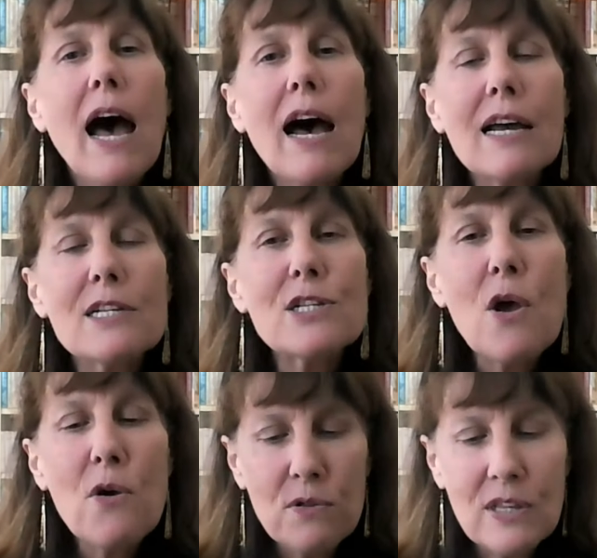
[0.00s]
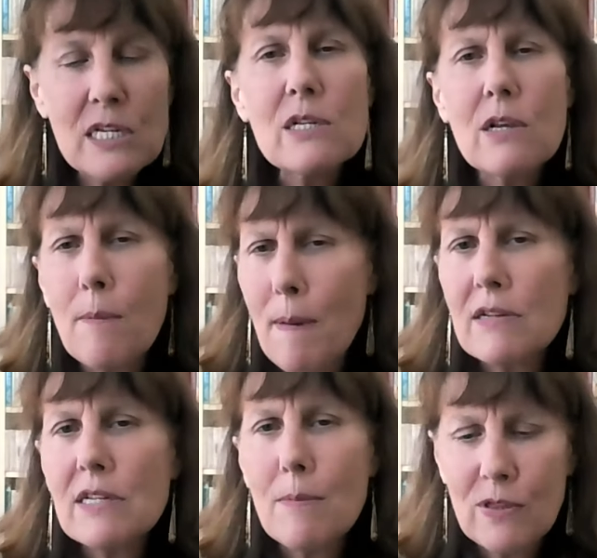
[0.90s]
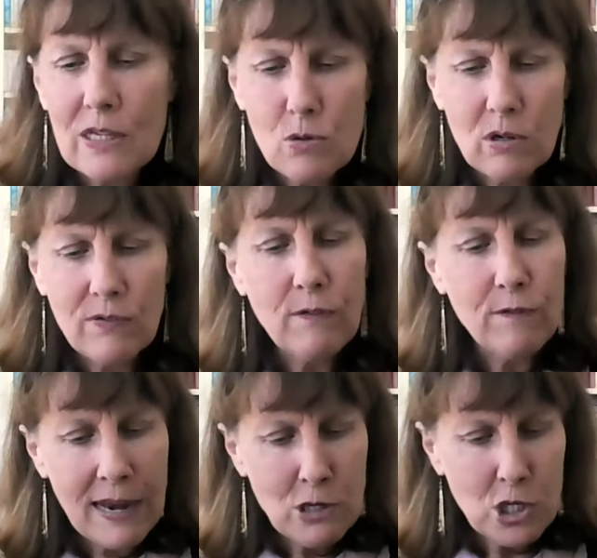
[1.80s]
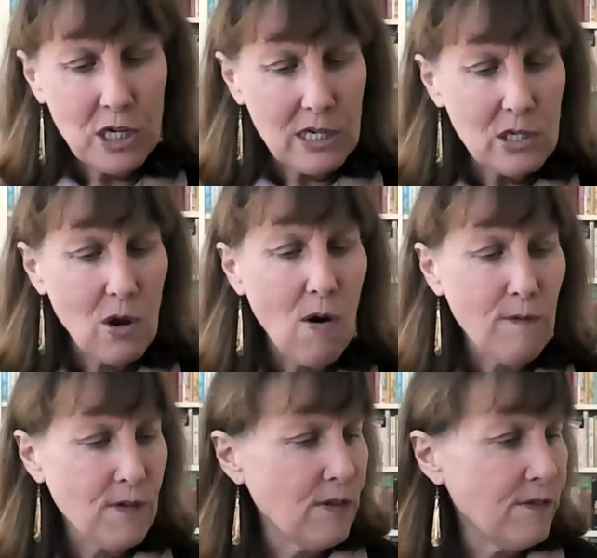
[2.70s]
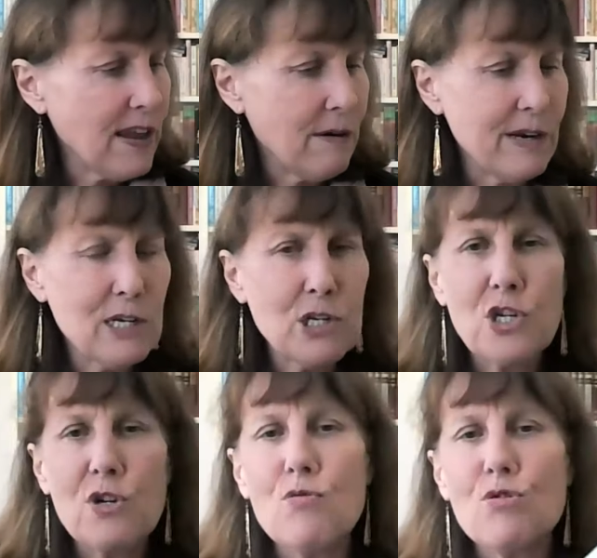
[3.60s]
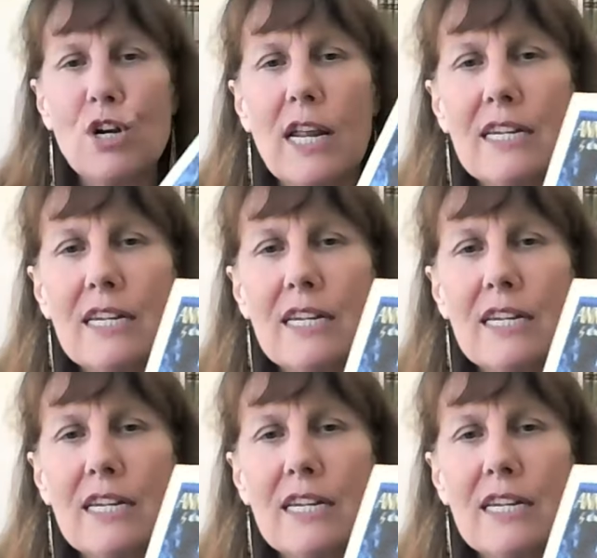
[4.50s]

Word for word: Uh, so this is about some of the sort of adventures of the various children.